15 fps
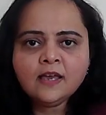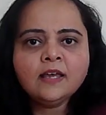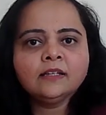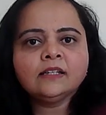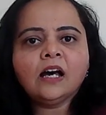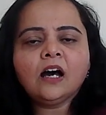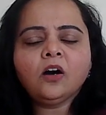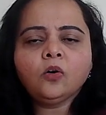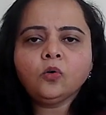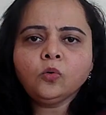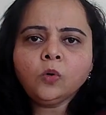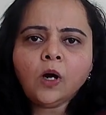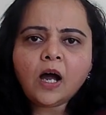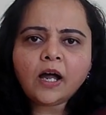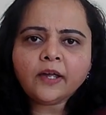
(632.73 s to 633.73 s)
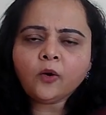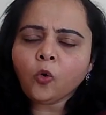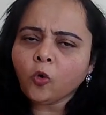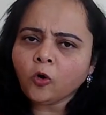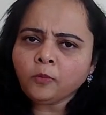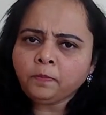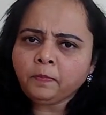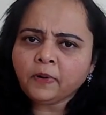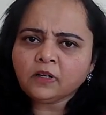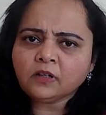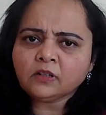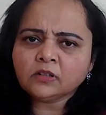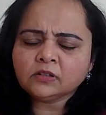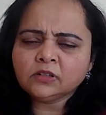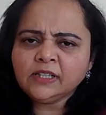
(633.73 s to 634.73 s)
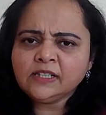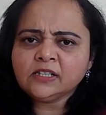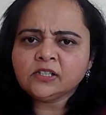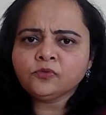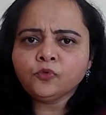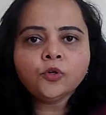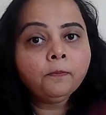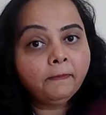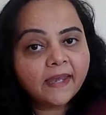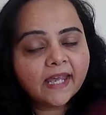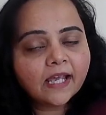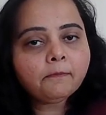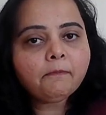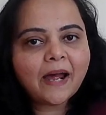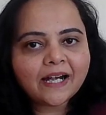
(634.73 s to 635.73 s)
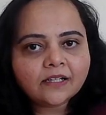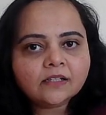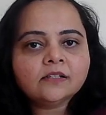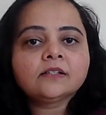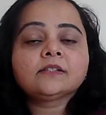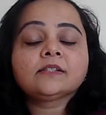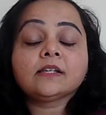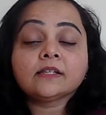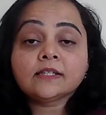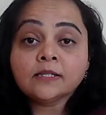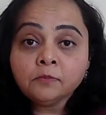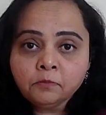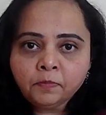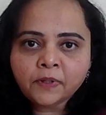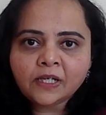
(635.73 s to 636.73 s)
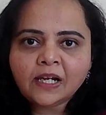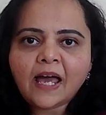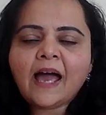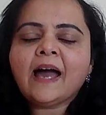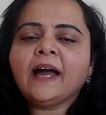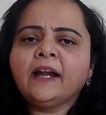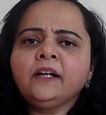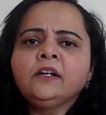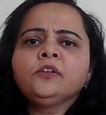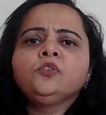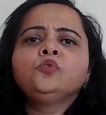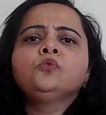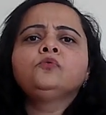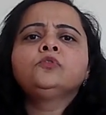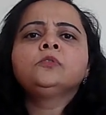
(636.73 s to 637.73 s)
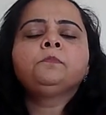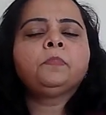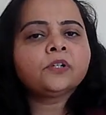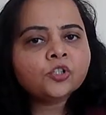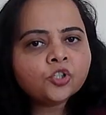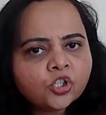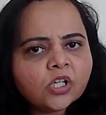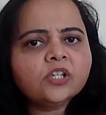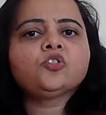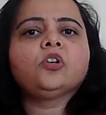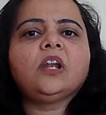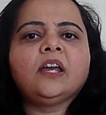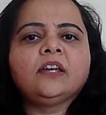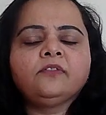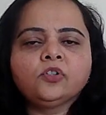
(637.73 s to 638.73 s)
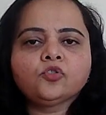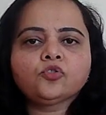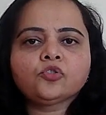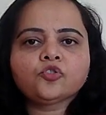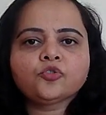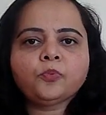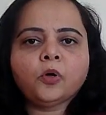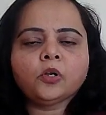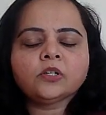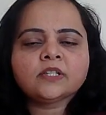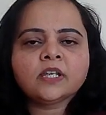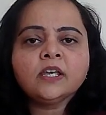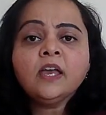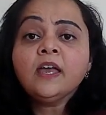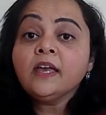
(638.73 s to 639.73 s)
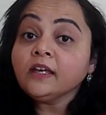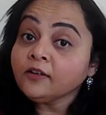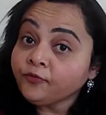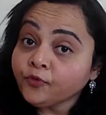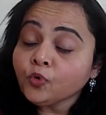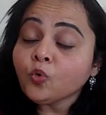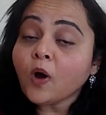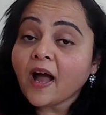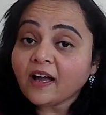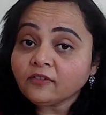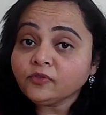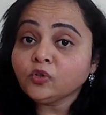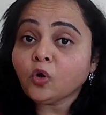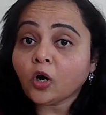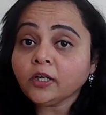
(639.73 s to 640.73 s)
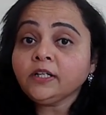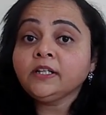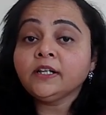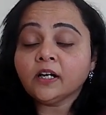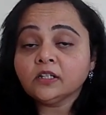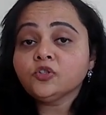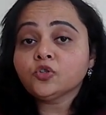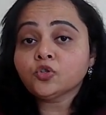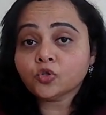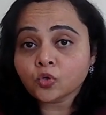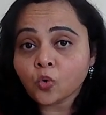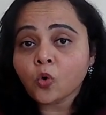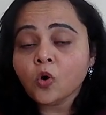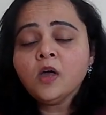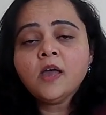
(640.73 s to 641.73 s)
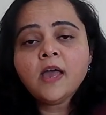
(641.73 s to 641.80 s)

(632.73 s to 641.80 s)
Now, I hope these would make matters simple and you would purchase your life insurance policy if you have not done so.